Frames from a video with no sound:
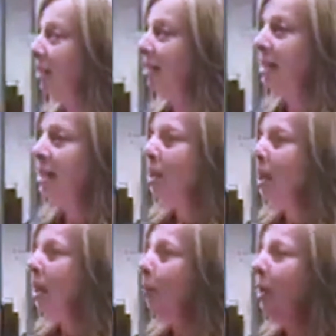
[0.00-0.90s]
And he said,
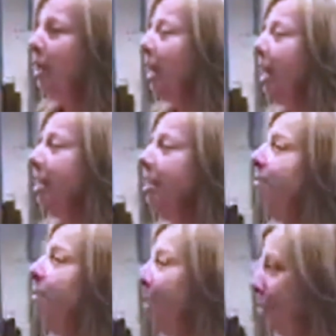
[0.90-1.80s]
we can't
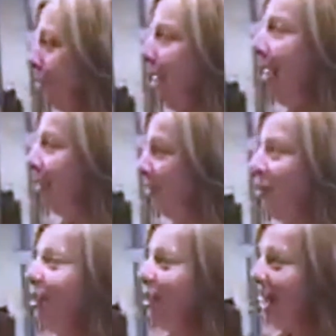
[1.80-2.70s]
even
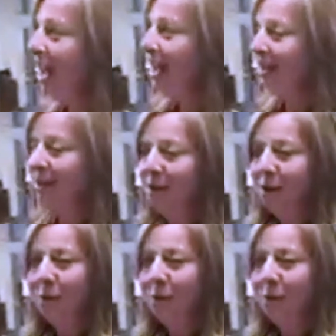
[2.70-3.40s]
imagine yet